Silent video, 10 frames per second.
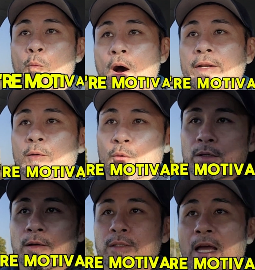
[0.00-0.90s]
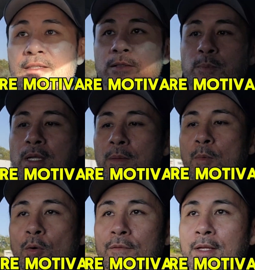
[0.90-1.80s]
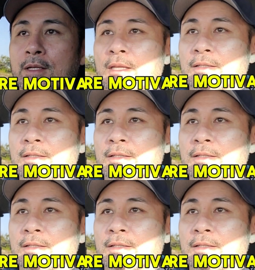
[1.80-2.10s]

wanting to work out, that's being motivated.